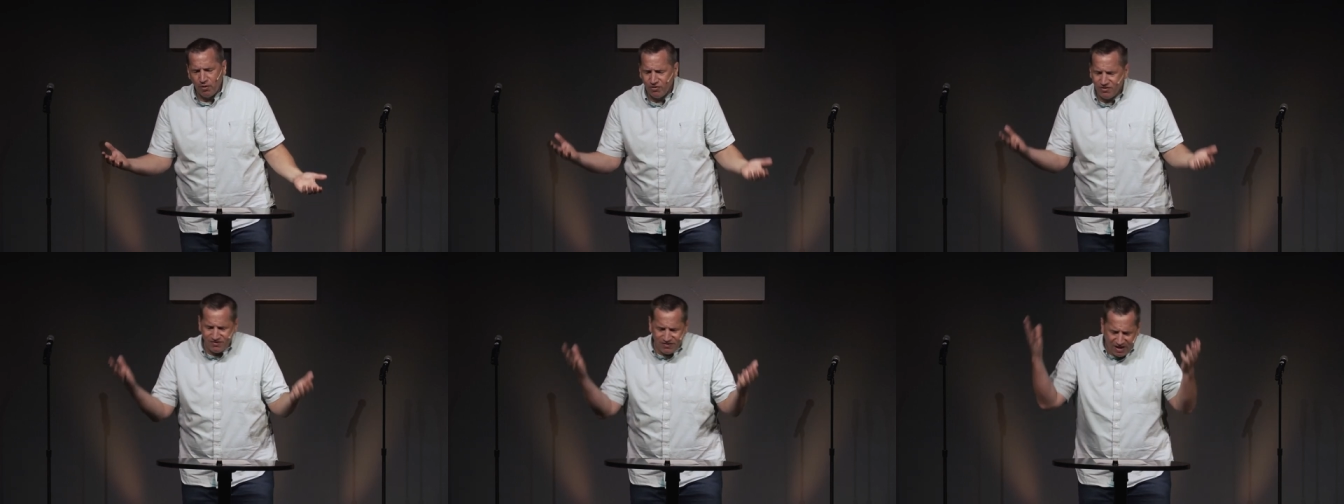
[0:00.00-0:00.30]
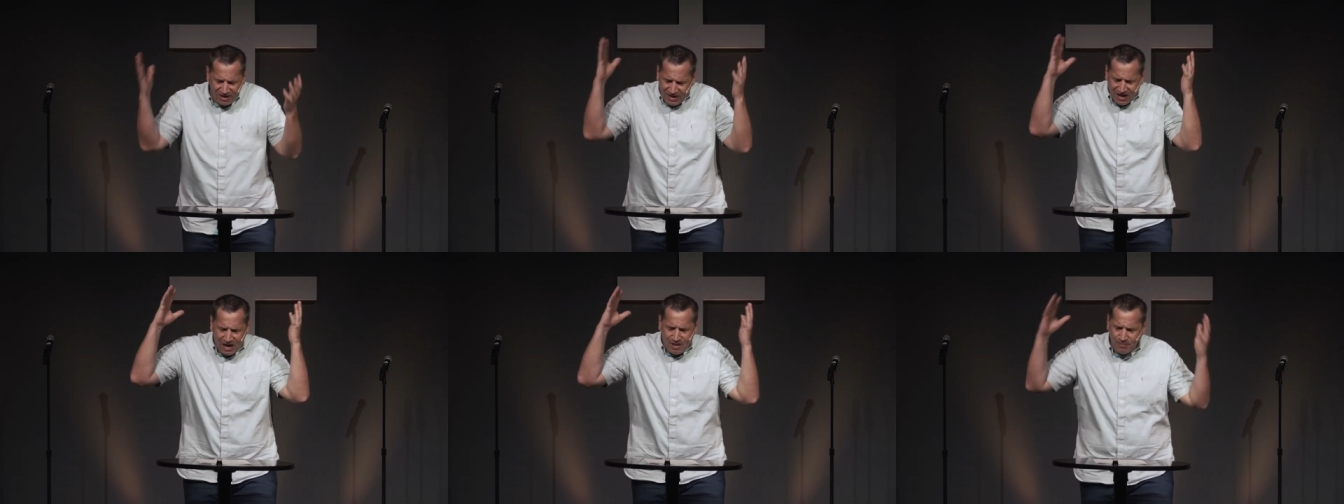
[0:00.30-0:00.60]
You
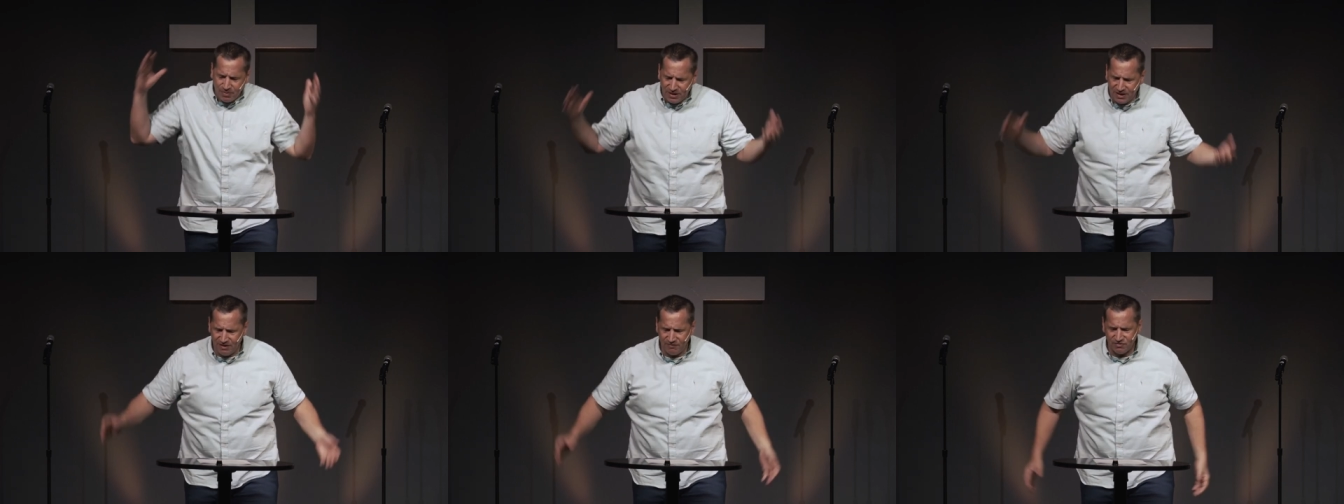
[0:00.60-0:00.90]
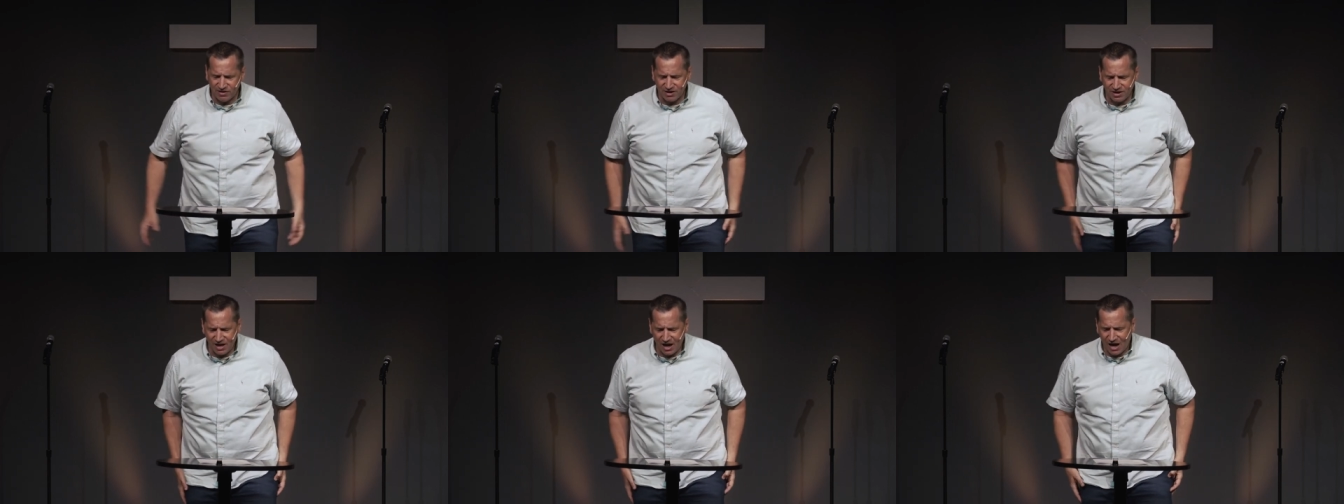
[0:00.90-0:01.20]
said, "Yeah, I believed
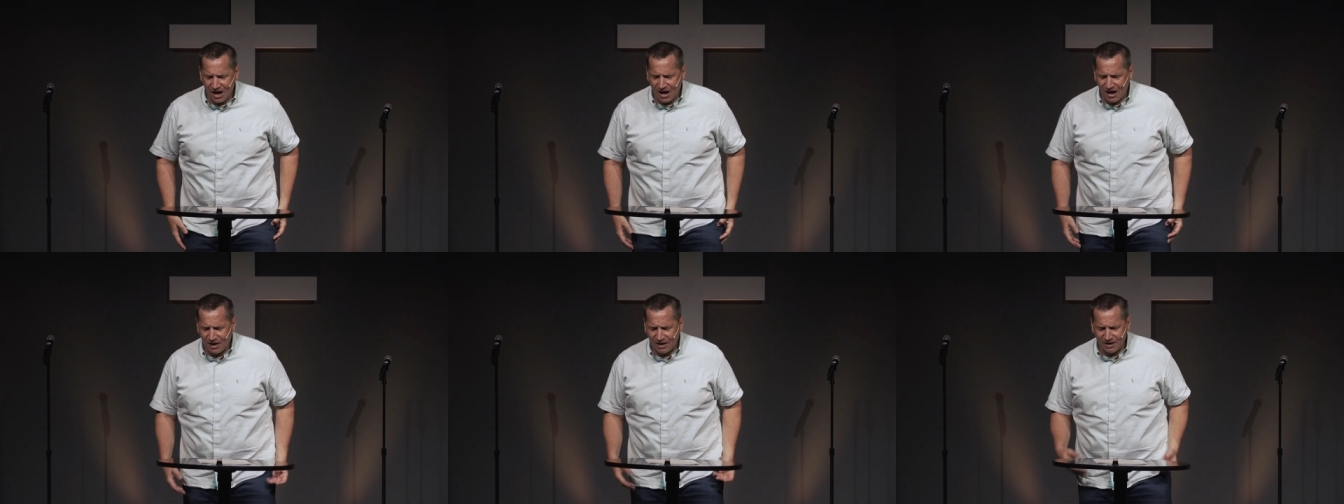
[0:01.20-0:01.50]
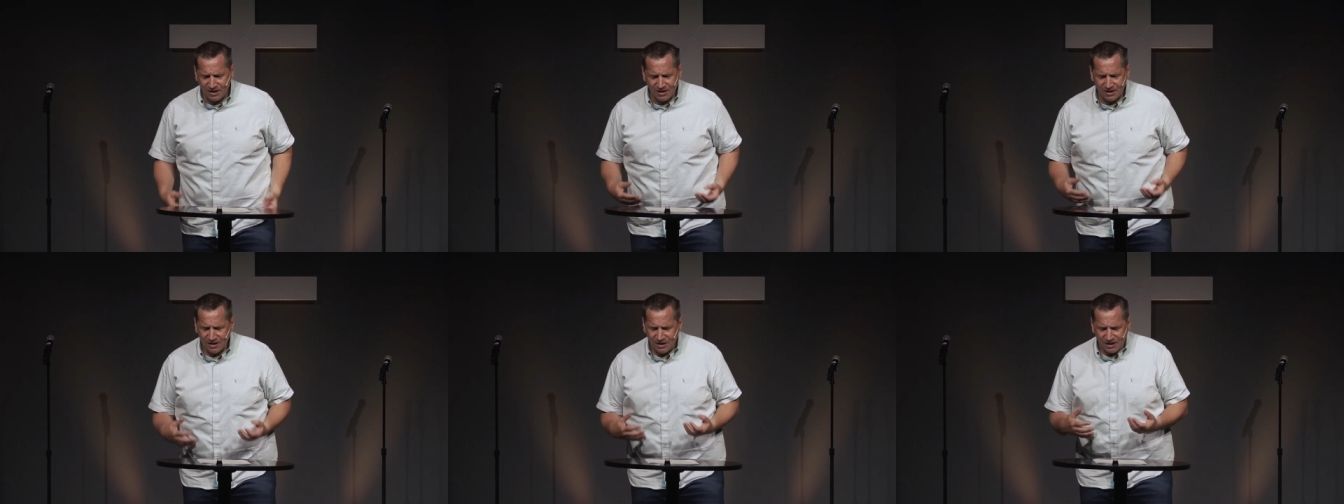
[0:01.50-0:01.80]
in God
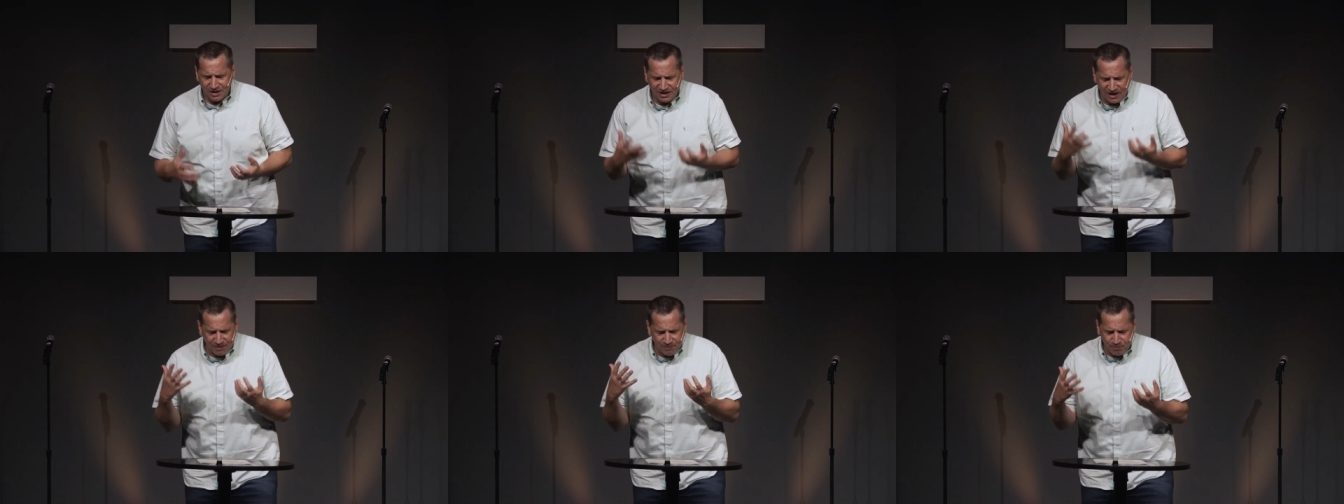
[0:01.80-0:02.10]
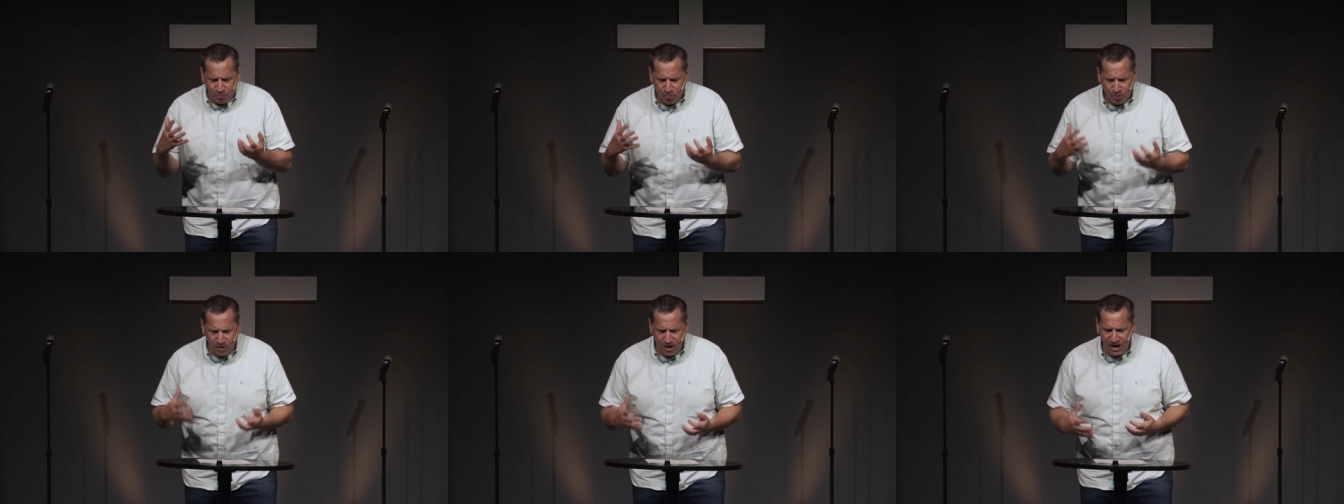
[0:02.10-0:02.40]
and, and I
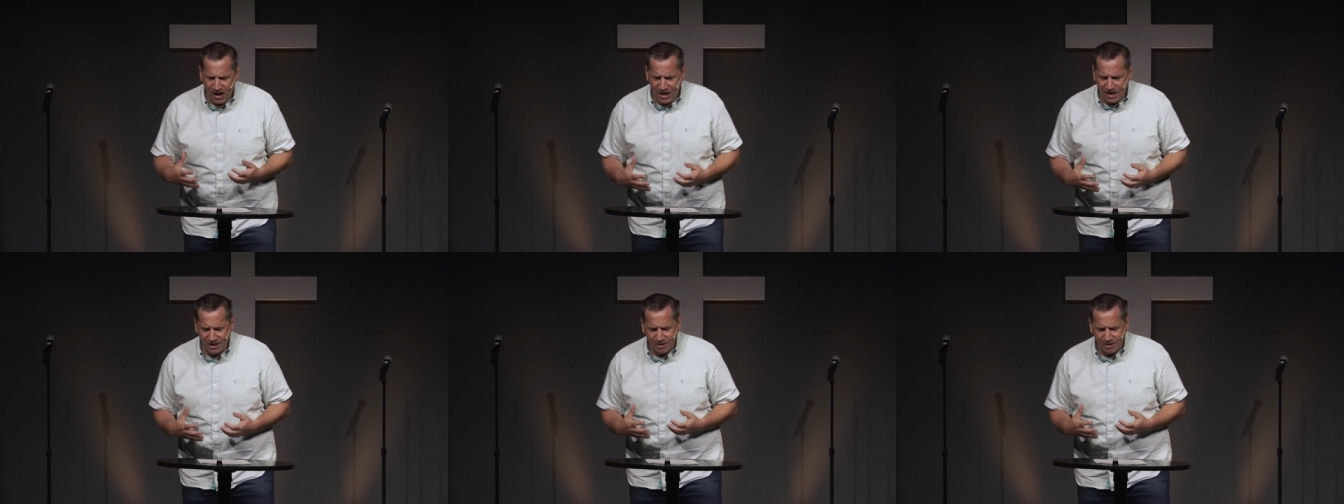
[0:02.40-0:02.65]
prayed,